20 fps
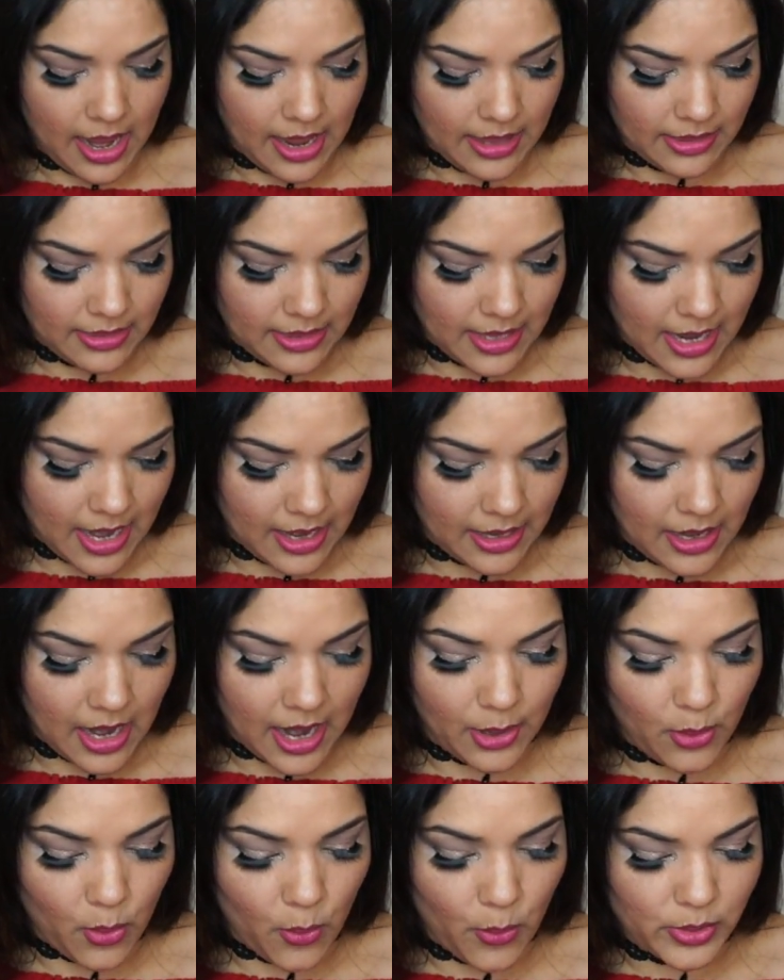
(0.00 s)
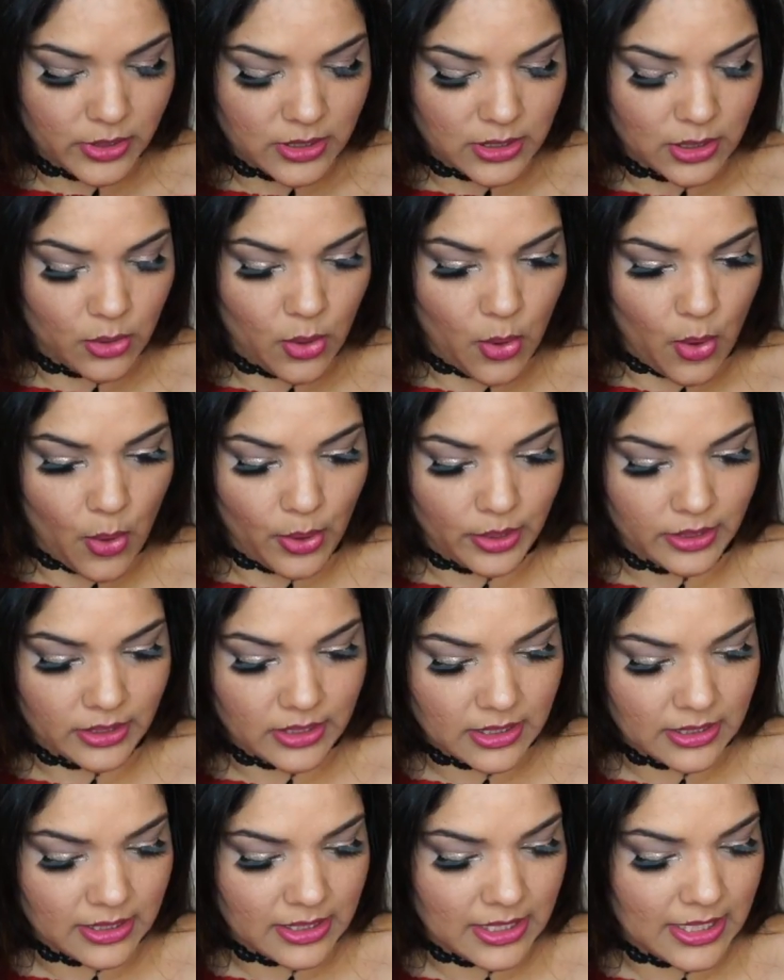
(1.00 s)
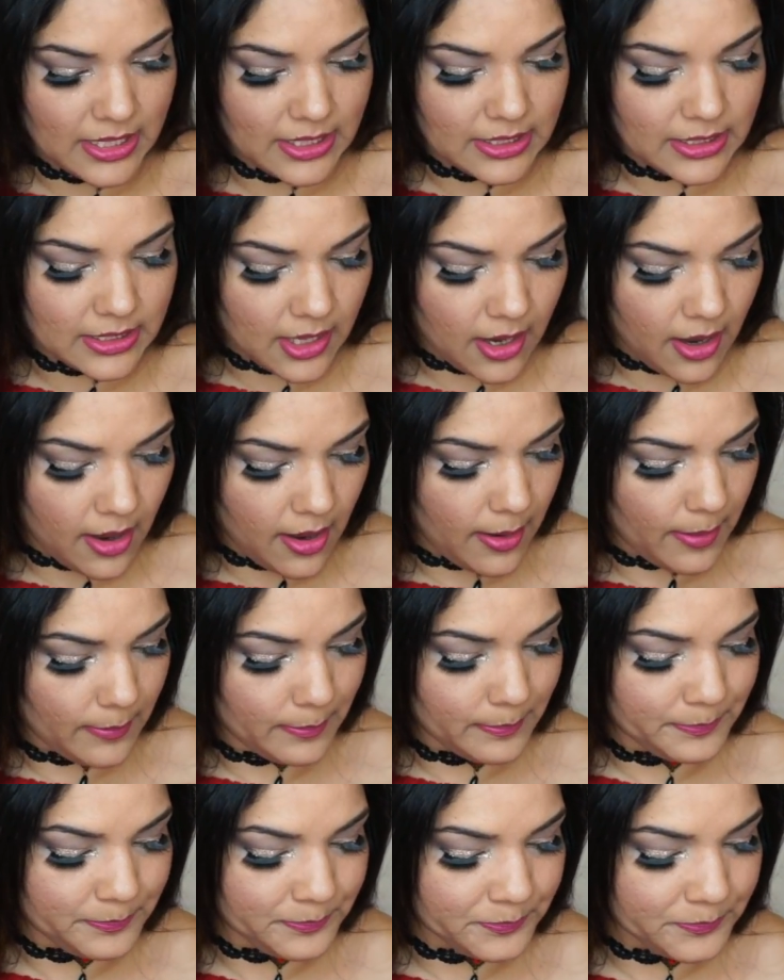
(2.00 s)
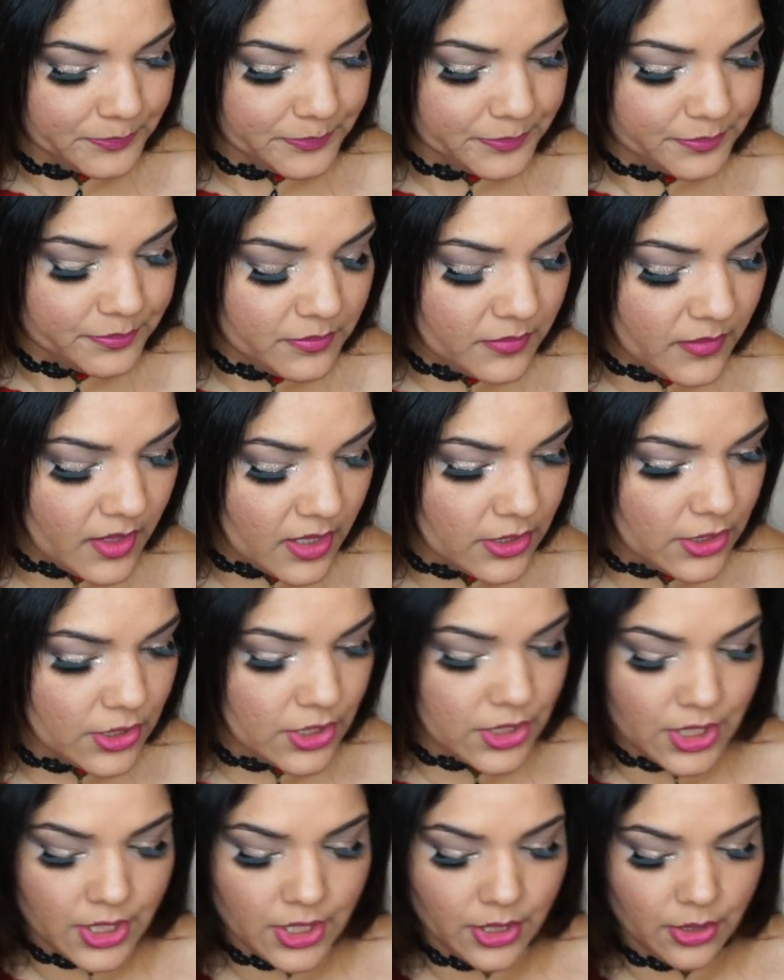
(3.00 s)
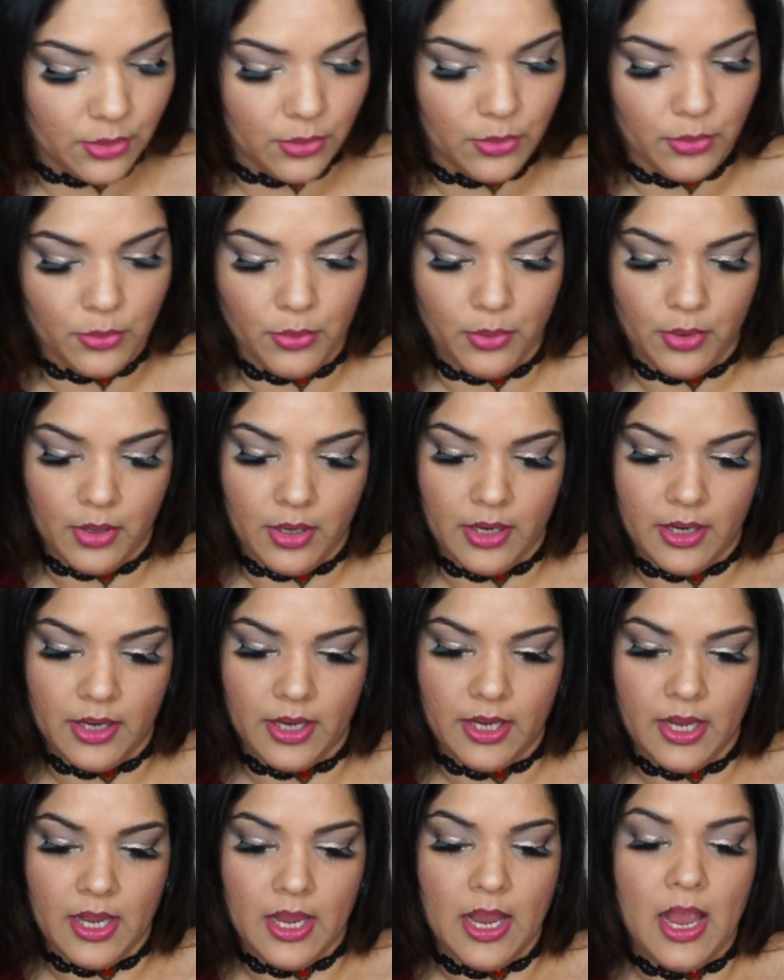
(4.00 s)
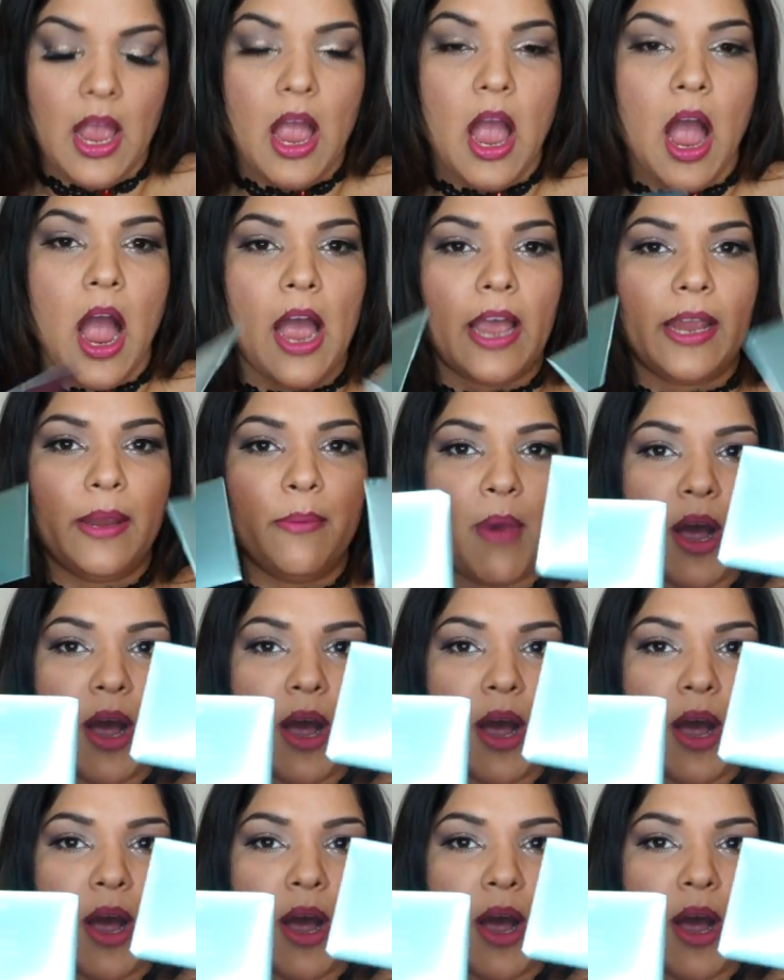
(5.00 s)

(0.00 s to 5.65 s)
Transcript: and then I also got these um, two eye